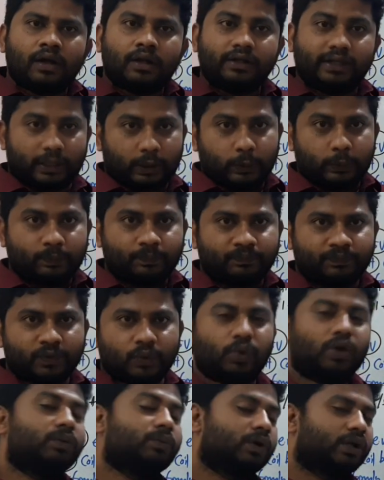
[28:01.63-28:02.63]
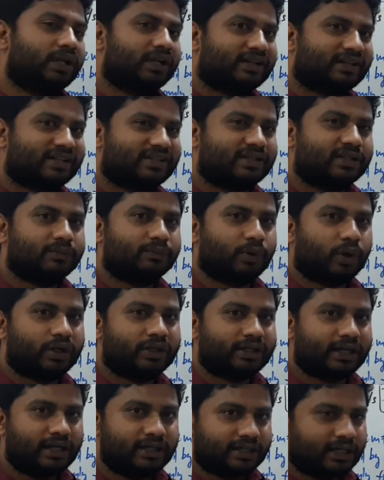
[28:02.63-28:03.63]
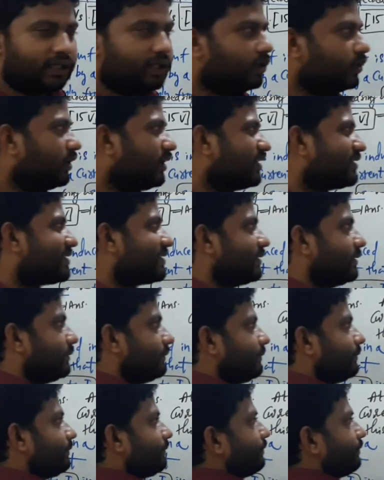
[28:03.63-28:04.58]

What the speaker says: Now, one more interesting point I'll tell you. Listen.